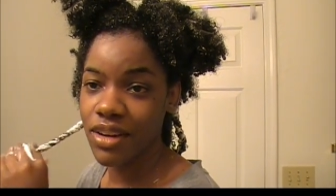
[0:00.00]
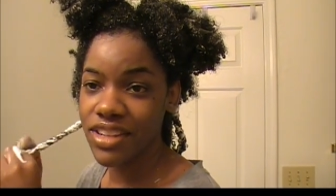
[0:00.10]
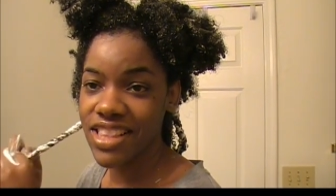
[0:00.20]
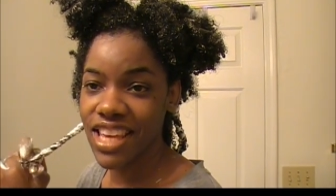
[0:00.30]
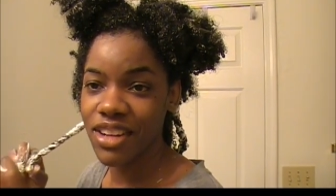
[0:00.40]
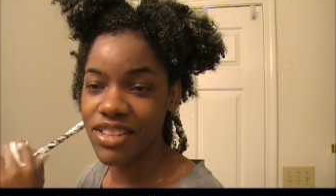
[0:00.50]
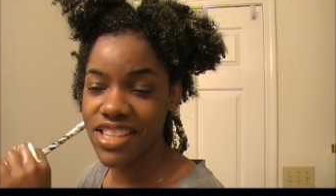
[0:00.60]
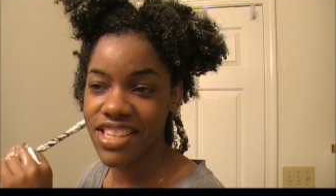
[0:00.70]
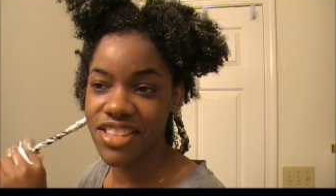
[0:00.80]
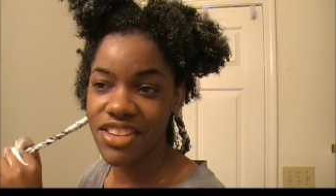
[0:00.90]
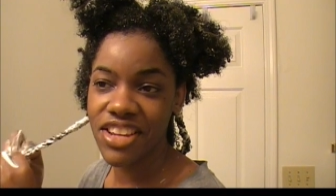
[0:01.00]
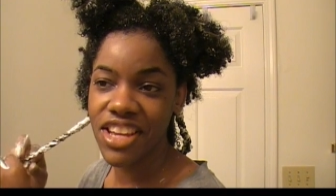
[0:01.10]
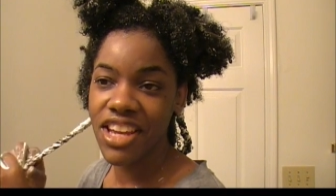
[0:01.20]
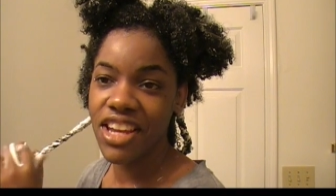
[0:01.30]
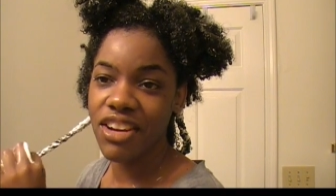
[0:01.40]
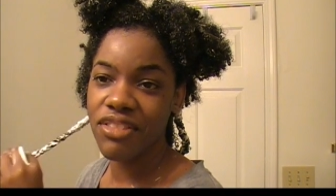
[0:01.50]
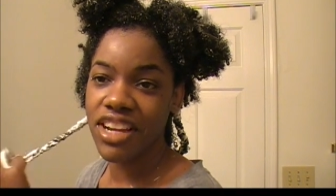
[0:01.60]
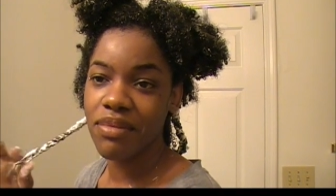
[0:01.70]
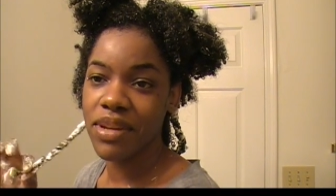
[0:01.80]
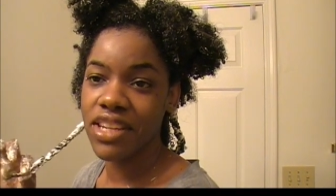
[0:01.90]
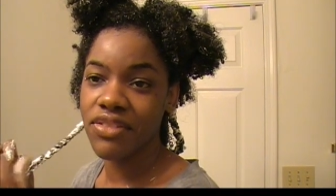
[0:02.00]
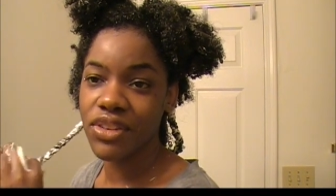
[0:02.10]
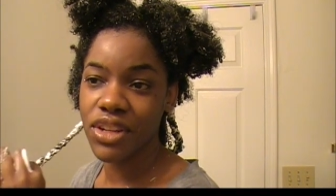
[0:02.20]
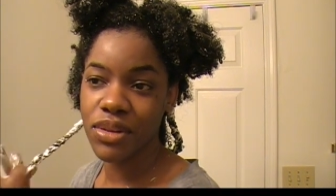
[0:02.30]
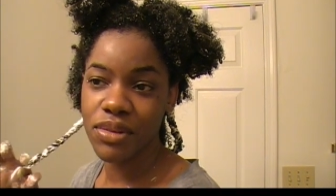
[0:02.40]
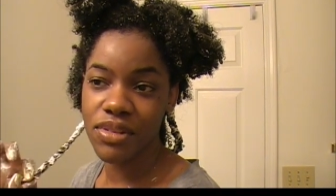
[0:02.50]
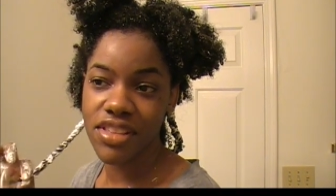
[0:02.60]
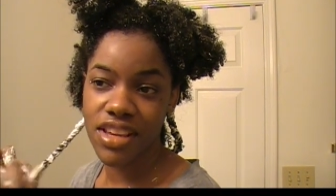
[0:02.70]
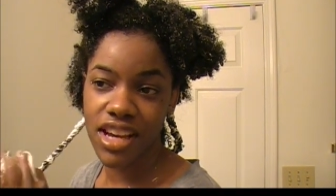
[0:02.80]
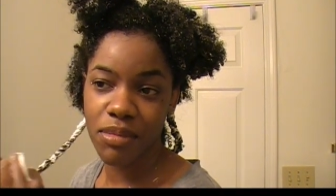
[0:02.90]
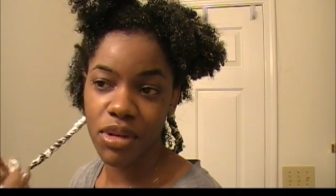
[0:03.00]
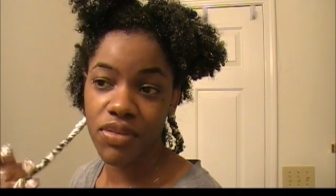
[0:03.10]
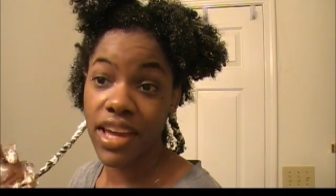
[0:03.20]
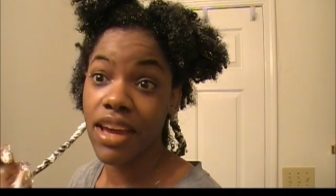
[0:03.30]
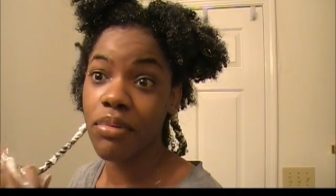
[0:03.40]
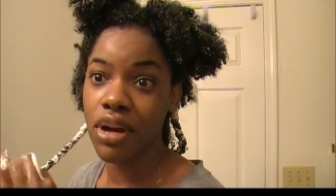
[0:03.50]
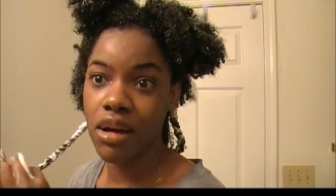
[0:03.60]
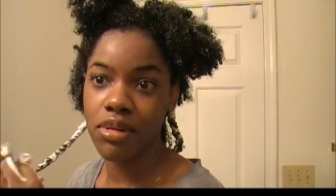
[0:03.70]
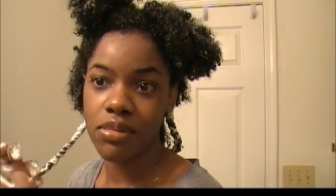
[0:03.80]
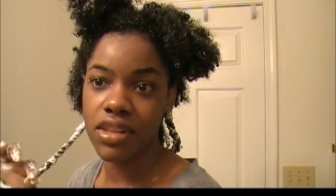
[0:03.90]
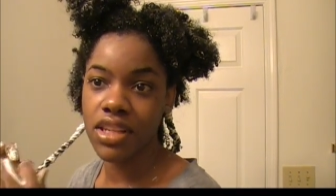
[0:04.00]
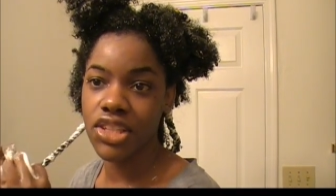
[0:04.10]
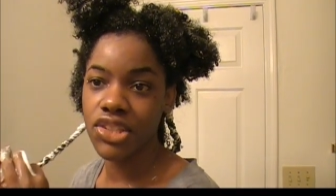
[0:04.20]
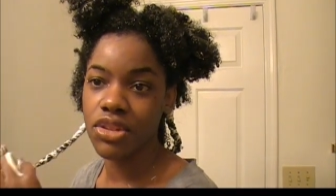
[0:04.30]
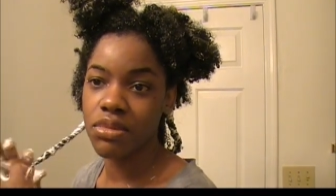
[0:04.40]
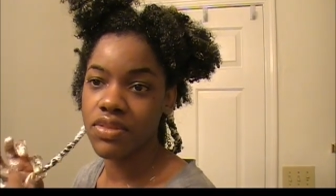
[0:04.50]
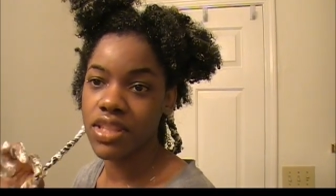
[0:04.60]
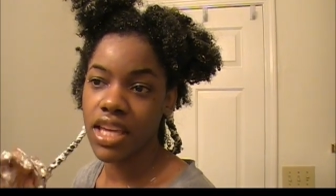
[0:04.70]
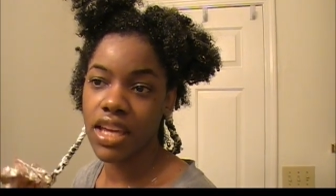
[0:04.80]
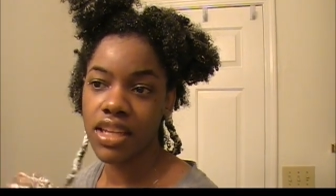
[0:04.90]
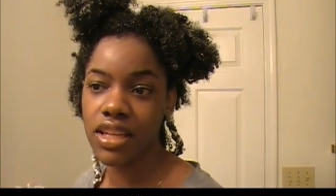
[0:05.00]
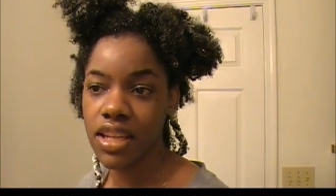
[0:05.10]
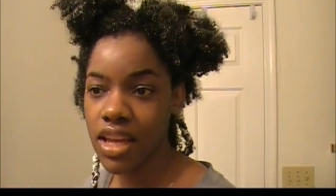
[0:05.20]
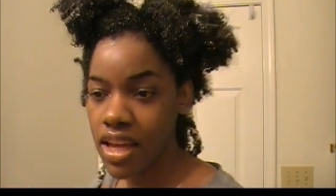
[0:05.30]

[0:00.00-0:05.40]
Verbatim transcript: on the Tangle Teezer and recommend it for those um, who've had problems and issues with the tangling.